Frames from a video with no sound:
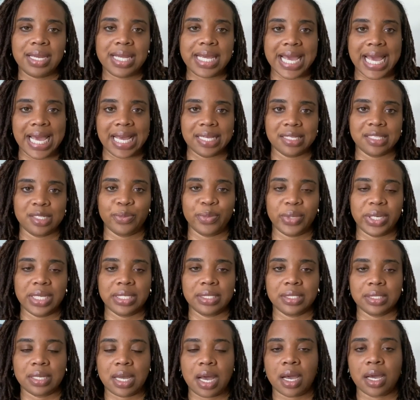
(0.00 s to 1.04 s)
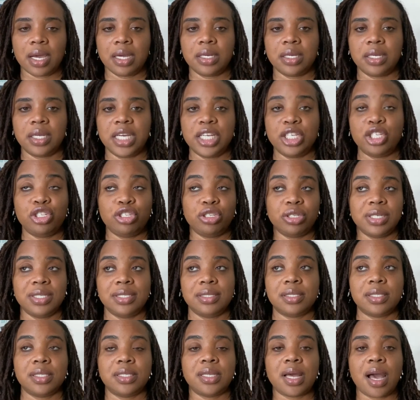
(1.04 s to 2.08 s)
Yes, but it shouldn't
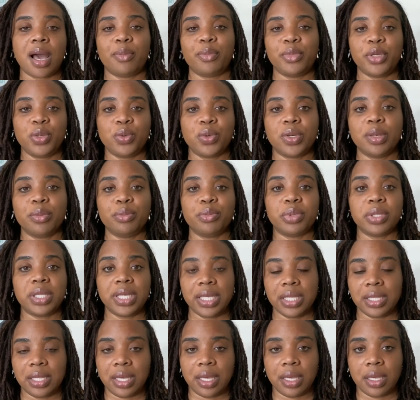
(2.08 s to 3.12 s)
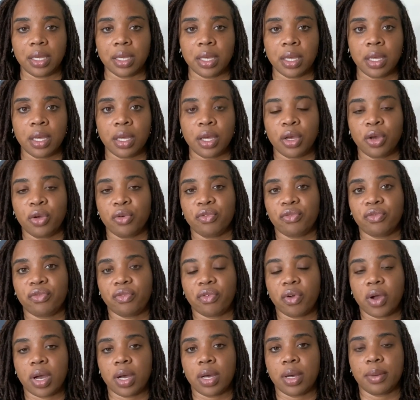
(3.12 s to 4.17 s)
stop you completely
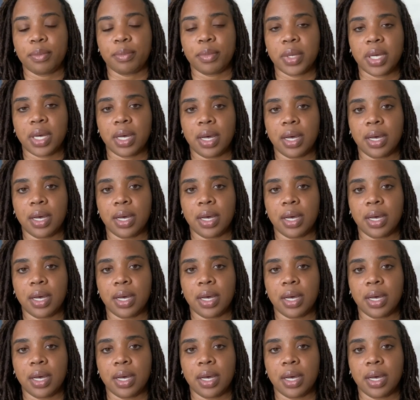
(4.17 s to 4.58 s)
from